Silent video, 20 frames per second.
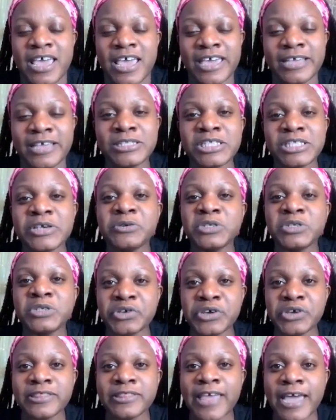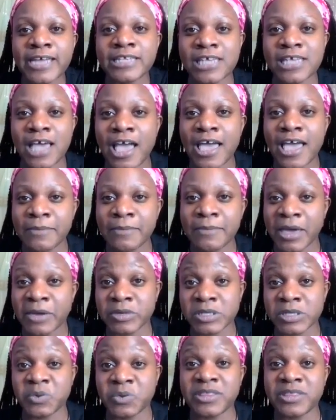And so during that time, I
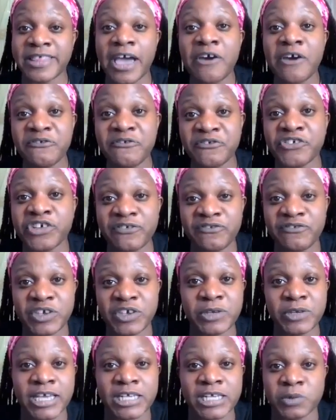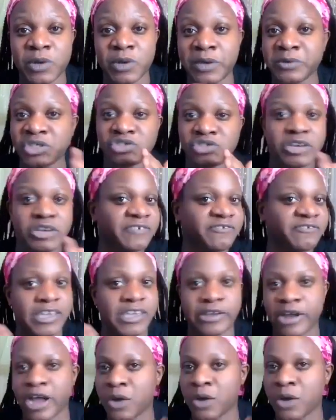was without for a few days when I was trying to
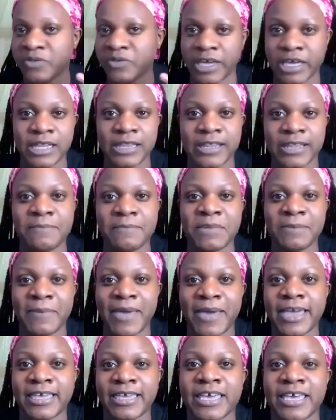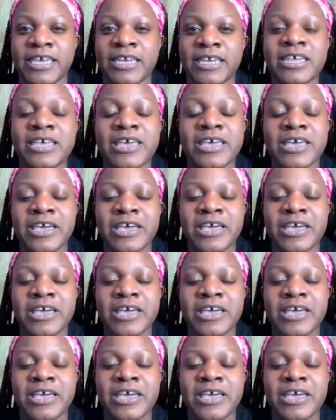figure out, were they going to let me back in?